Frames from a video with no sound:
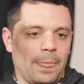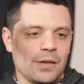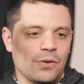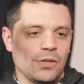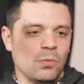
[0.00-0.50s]

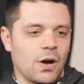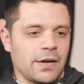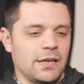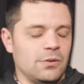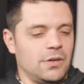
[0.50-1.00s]
you know you
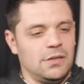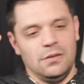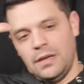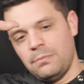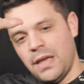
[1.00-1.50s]
walk into it and
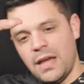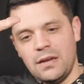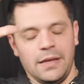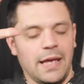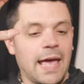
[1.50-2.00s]
you're like
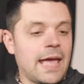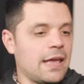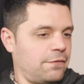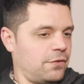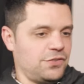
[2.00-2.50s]
man like hey
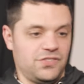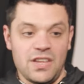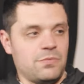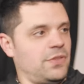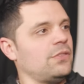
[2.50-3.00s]
at first
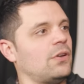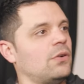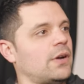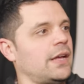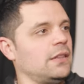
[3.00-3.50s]
same thing
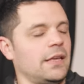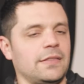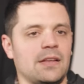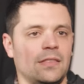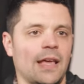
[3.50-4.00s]
though right like
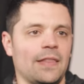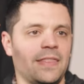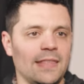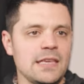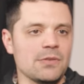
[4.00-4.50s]
that that
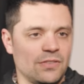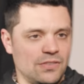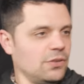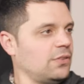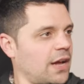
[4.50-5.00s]
theme is
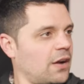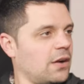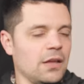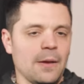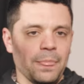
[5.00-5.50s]
still there
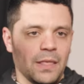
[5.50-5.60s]
mm-hmm.